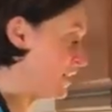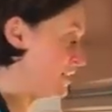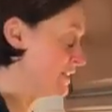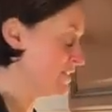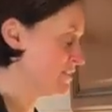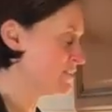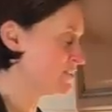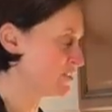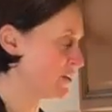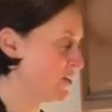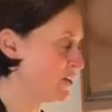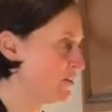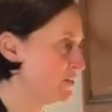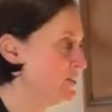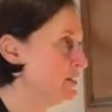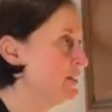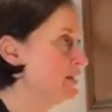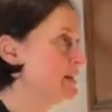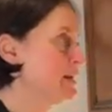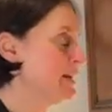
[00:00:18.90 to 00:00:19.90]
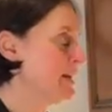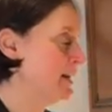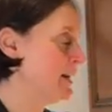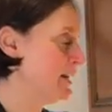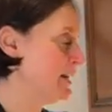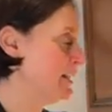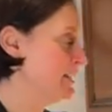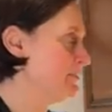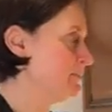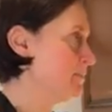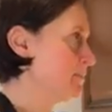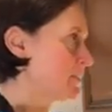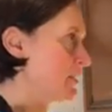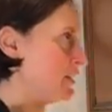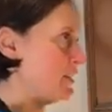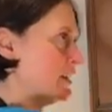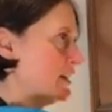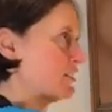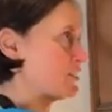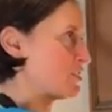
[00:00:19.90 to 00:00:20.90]
fine. So
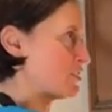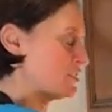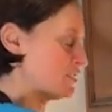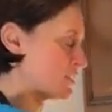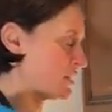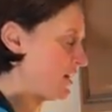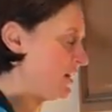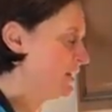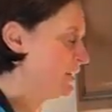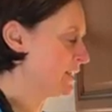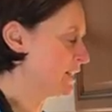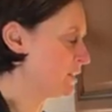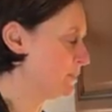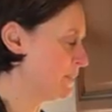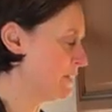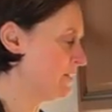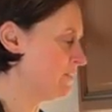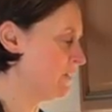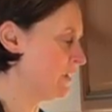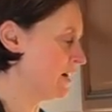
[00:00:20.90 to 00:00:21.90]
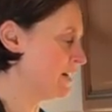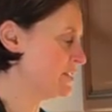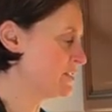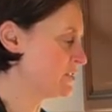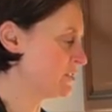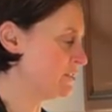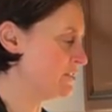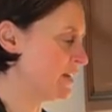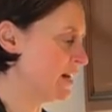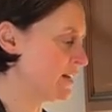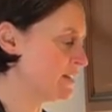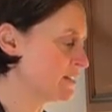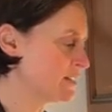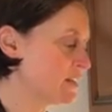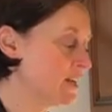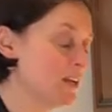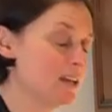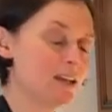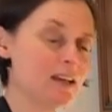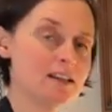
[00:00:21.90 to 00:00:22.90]
let's just get a little bit of light on that.
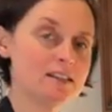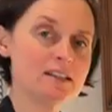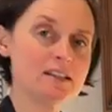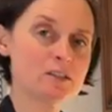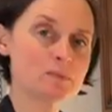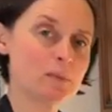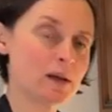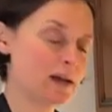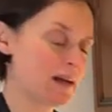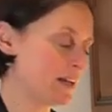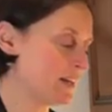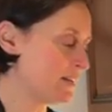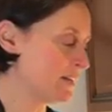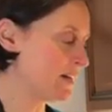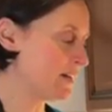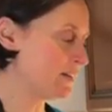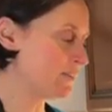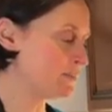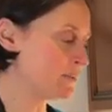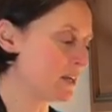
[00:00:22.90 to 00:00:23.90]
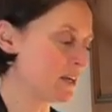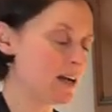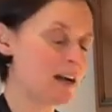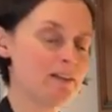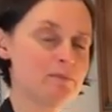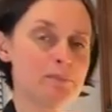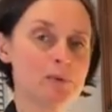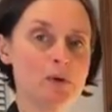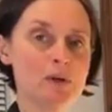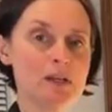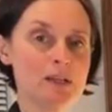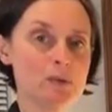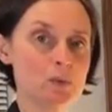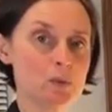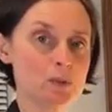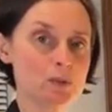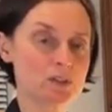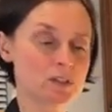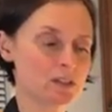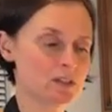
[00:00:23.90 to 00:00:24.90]
In this pan, I'm going to have
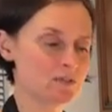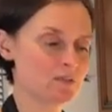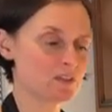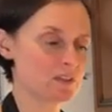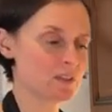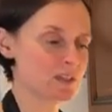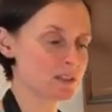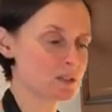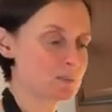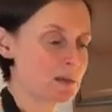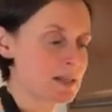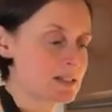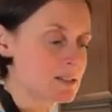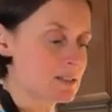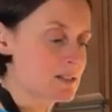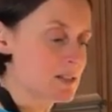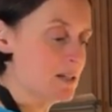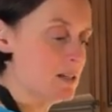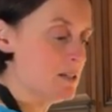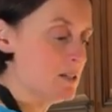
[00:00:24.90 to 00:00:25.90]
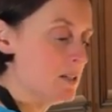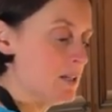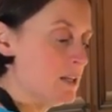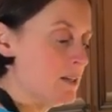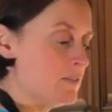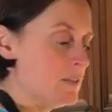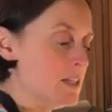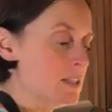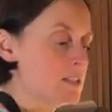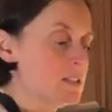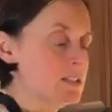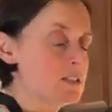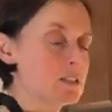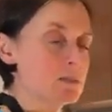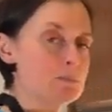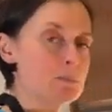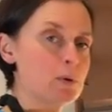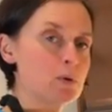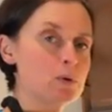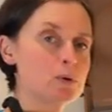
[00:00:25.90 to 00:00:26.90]
boiling water for this pasta. This is
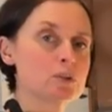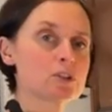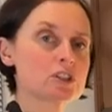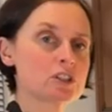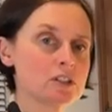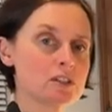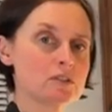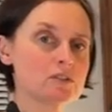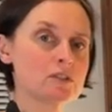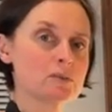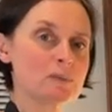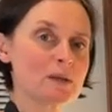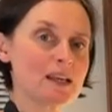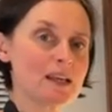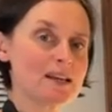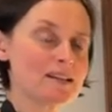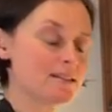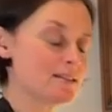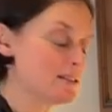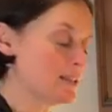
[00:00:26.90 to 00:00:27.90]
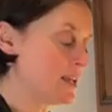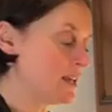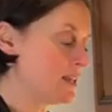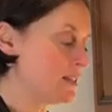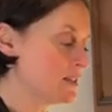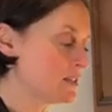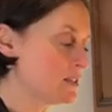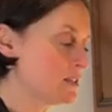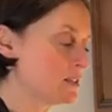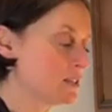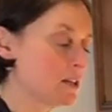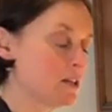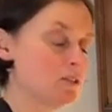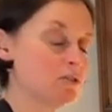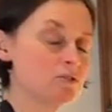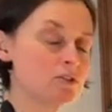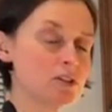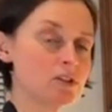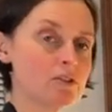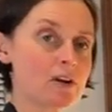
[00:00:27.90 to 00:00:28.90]
a portion of spaghetti. This is
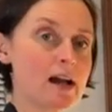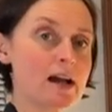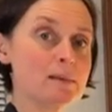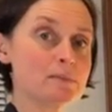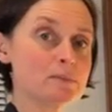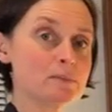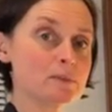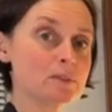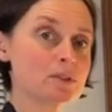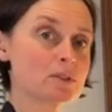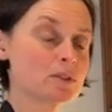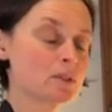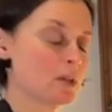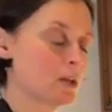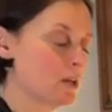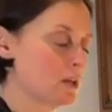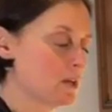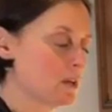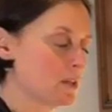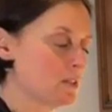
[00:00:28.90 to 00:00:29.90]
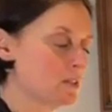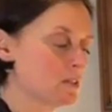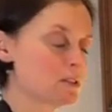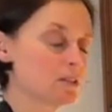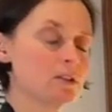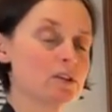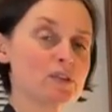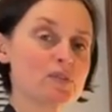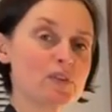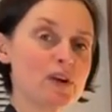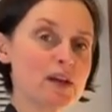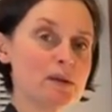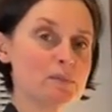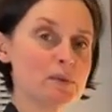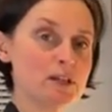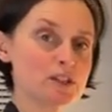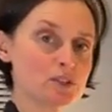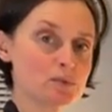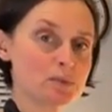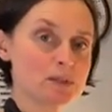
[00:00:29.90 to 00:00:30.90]
100 grams. Doesn't look very
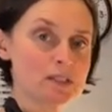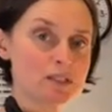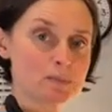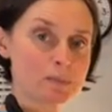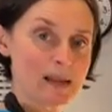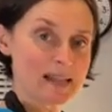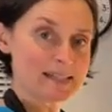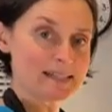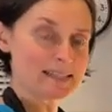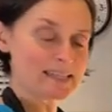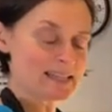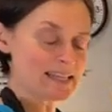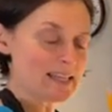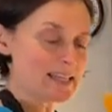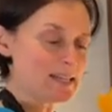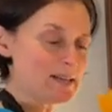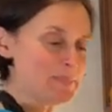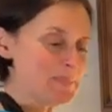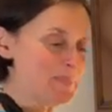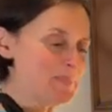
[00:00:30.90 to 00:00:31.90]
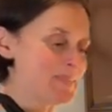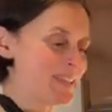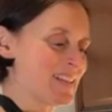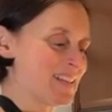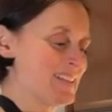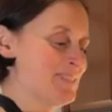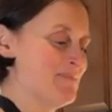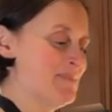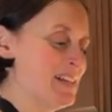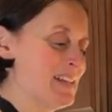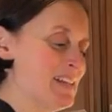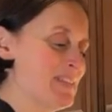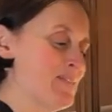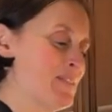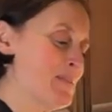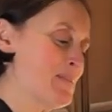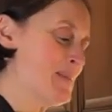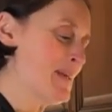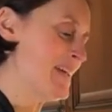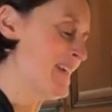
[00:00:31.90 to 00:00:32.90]
much, but it's plenty,
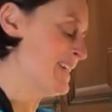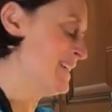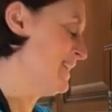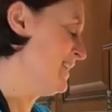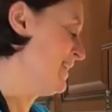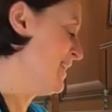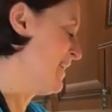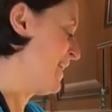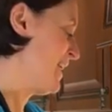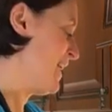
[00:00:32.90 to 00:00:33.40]
believe you me.